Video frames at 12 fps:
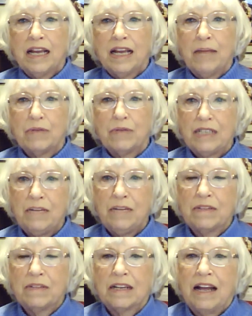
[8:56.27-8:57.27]
can proceed
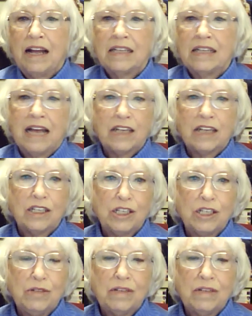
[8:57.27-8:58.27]
with the class action
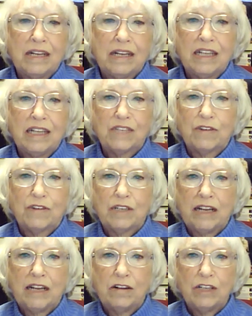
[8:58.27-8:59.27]
suit against First
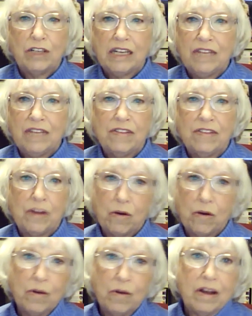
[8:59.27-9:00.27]
Energy, even
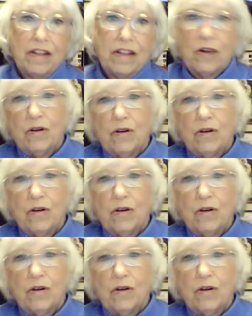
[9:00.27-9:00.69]
though the